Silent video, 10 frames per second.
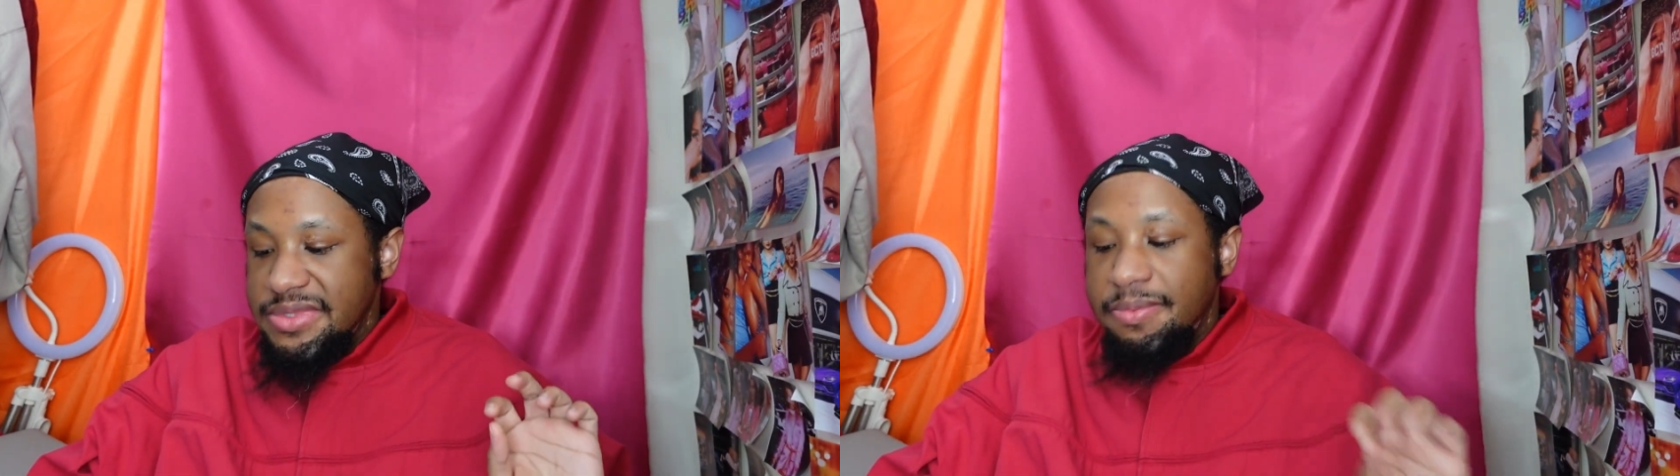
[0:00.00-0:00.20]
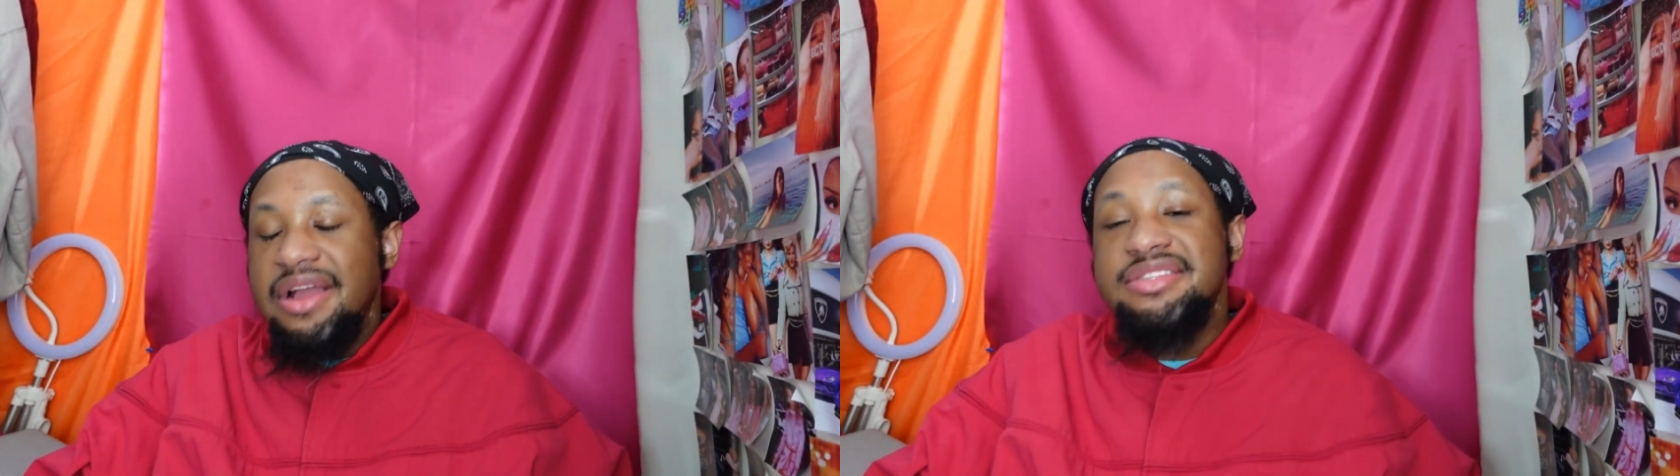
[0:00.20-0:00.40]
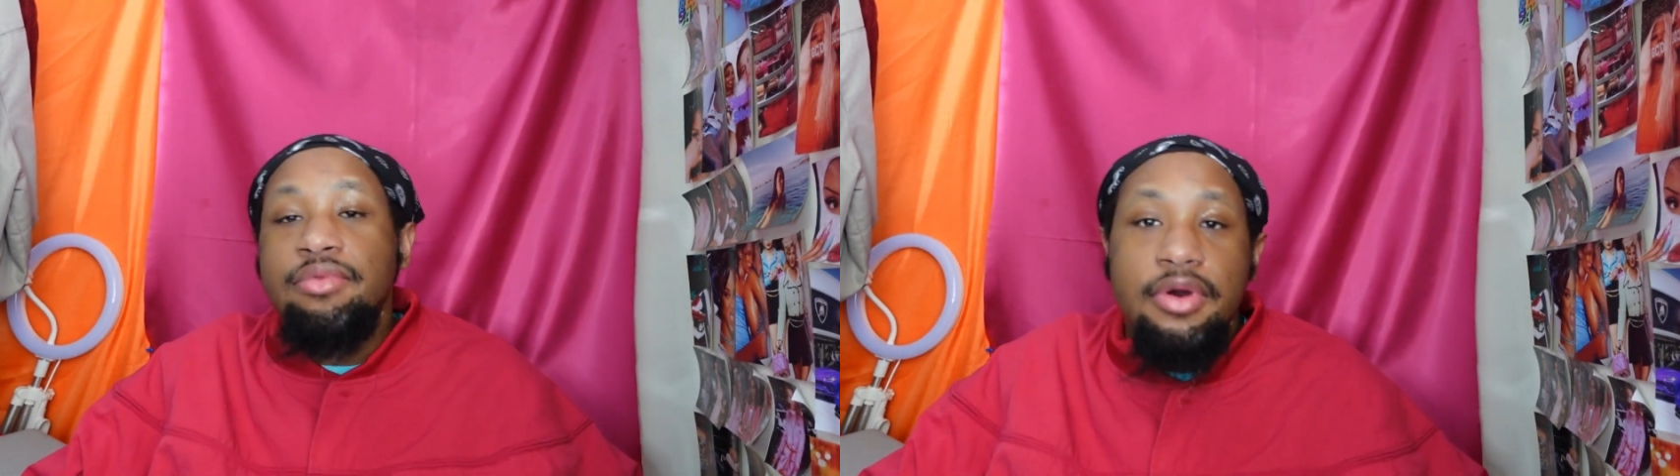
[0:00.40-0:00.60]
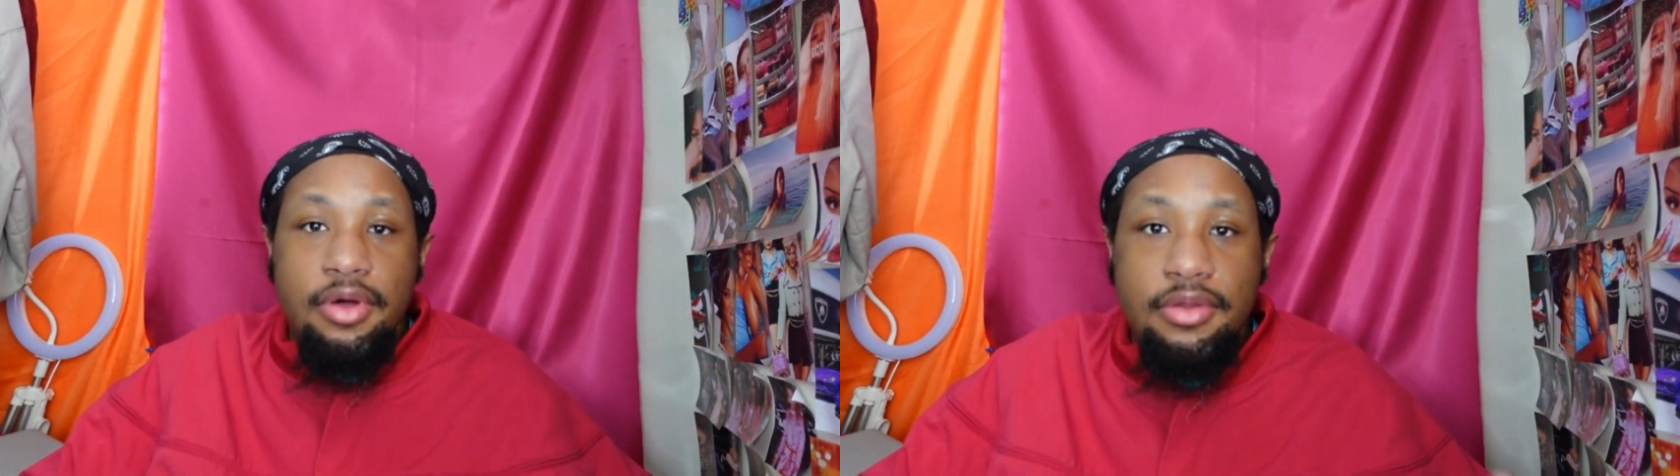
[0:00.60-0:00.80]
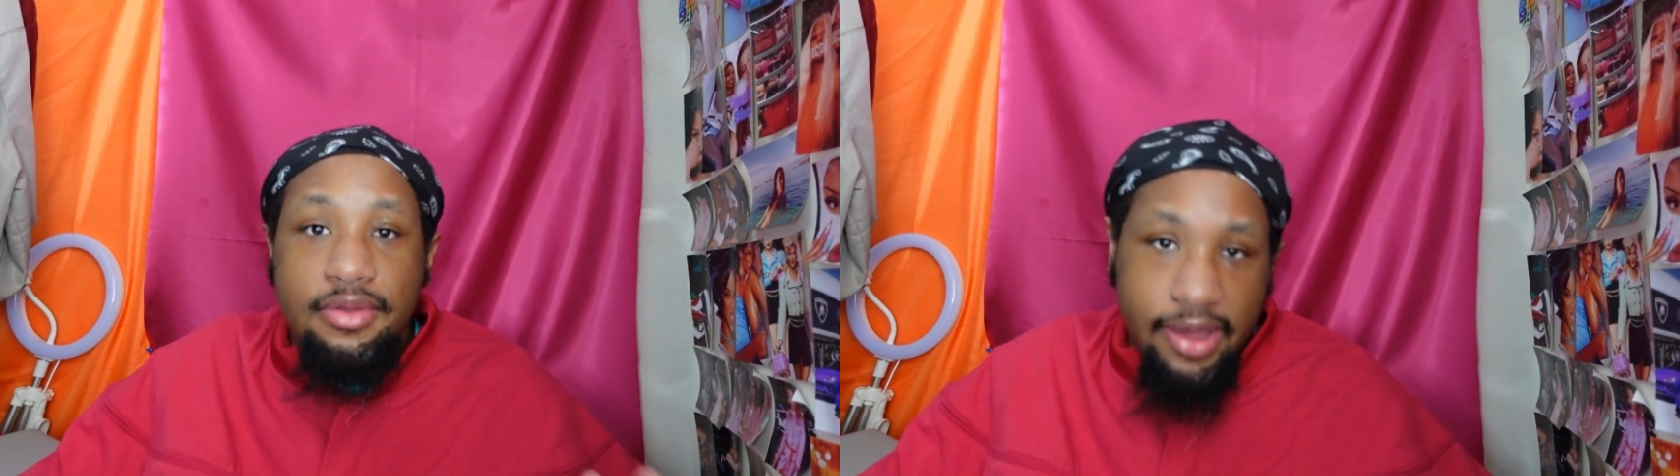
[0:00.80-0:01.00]

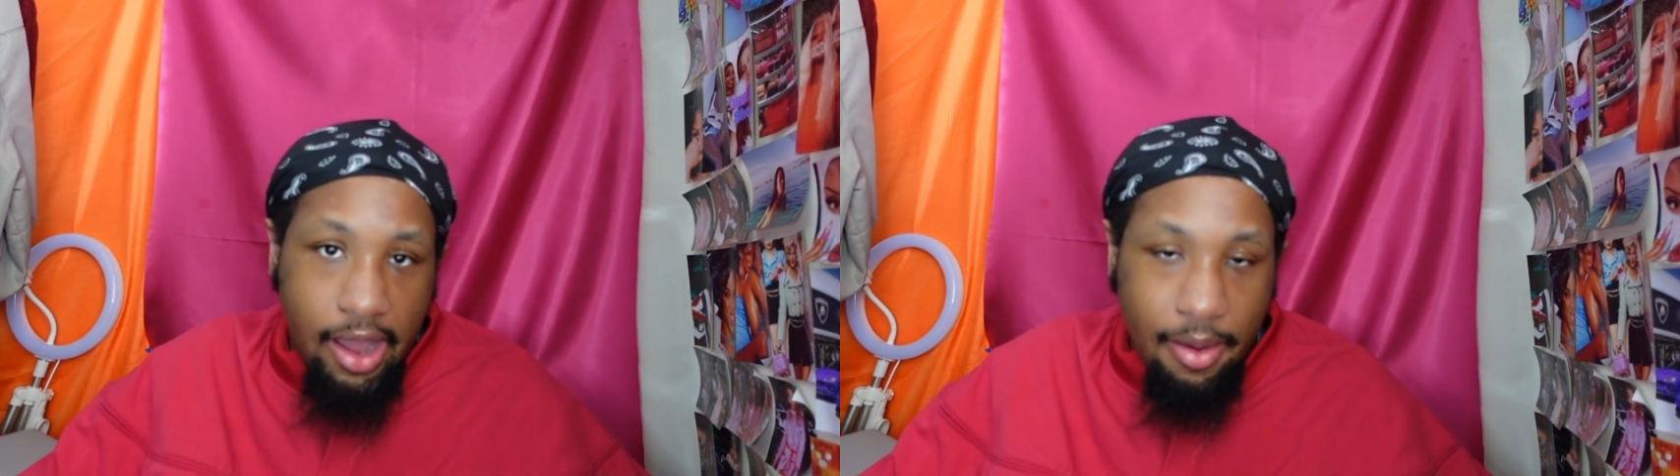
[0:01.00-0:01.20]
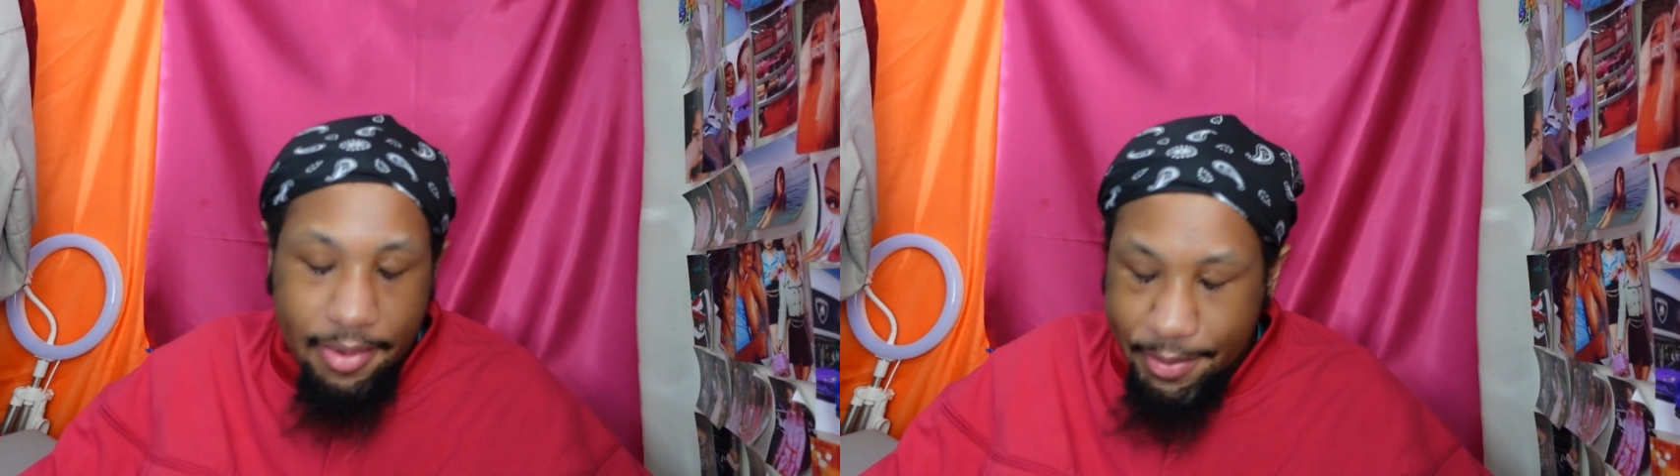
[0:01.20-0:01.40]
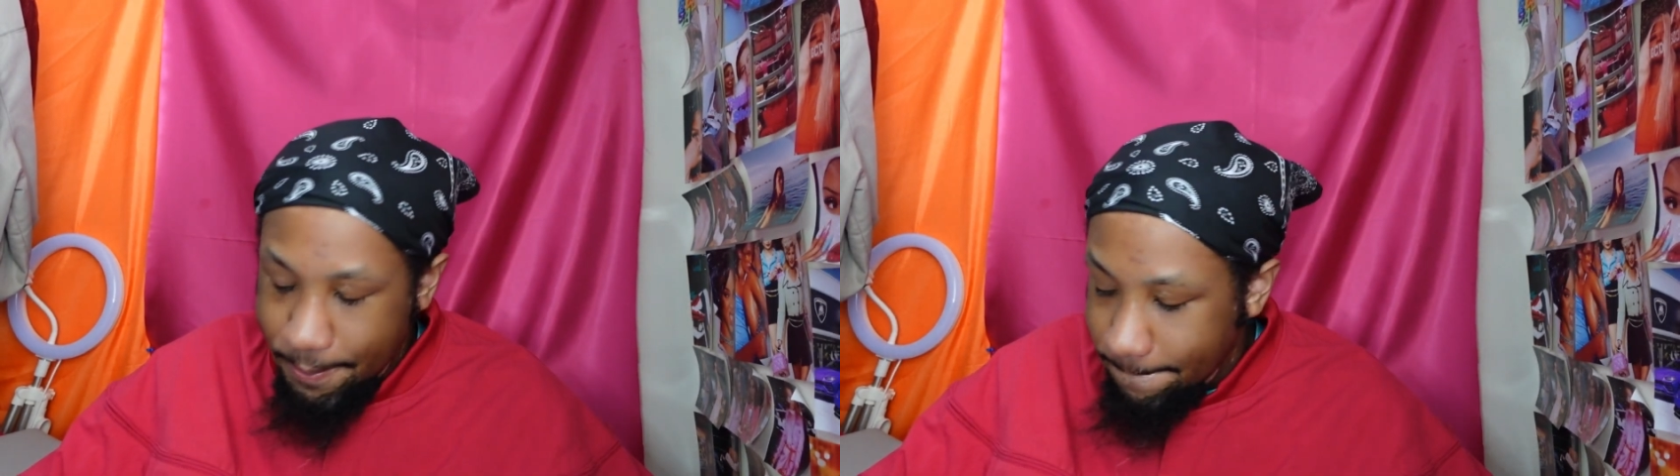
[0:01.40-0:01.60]
Spiceworld, the album.